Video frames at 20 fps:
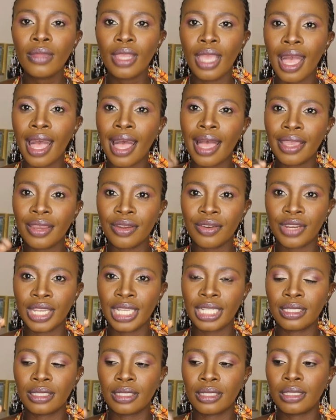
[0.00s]
high
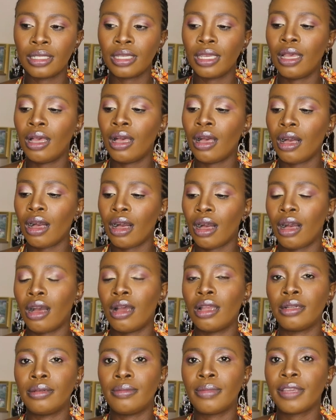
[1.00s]
rate
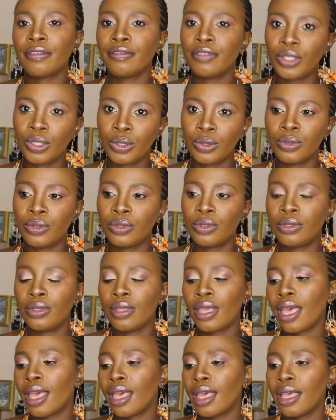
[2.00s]
on my views,